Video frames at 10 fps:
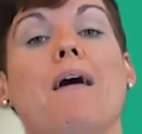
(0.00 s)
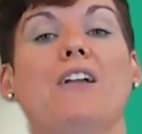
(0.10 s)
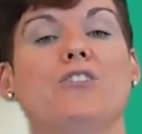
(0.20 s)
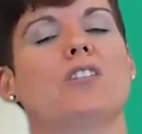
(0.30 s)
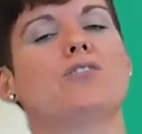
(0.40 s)

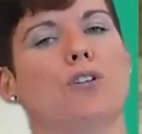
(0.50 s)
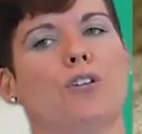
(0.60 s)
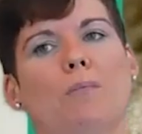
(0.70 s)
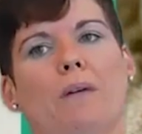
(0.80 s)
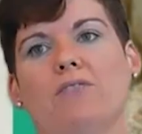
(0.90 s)
imagine a
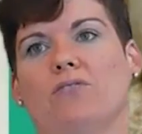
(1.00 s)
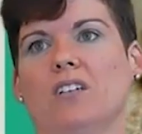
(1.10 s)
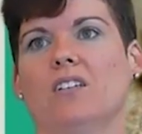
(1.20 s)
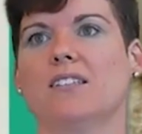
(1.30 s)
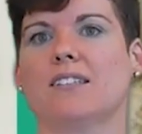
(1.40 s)
turtle might
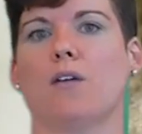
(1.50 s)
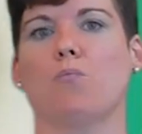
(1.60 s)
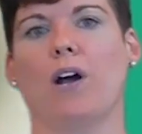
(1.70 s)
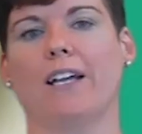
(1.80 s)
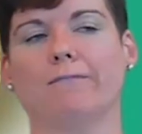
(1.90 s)
feel the same
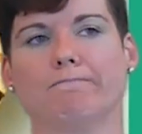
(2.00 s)
way.